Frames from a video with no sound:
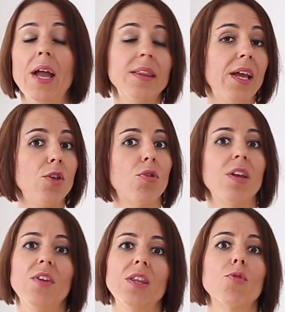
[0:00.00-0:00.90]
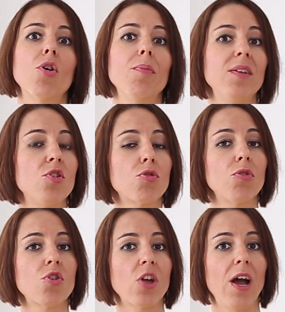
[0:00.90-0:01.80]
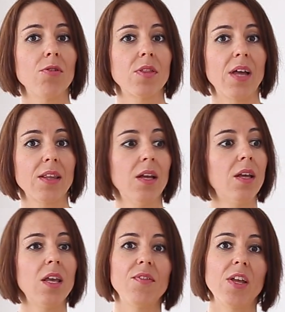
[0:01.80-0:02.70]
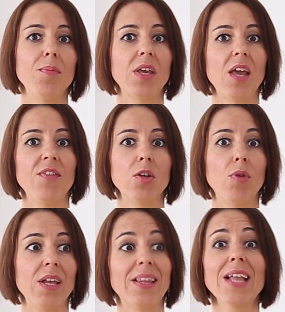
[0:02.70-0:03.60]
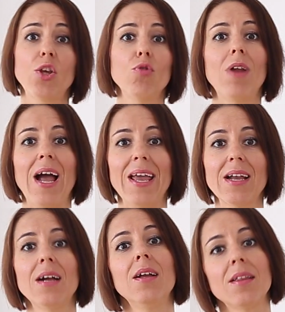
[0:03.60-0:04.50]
And then you're giving the wrong message to your child that if they behave in a way that you like,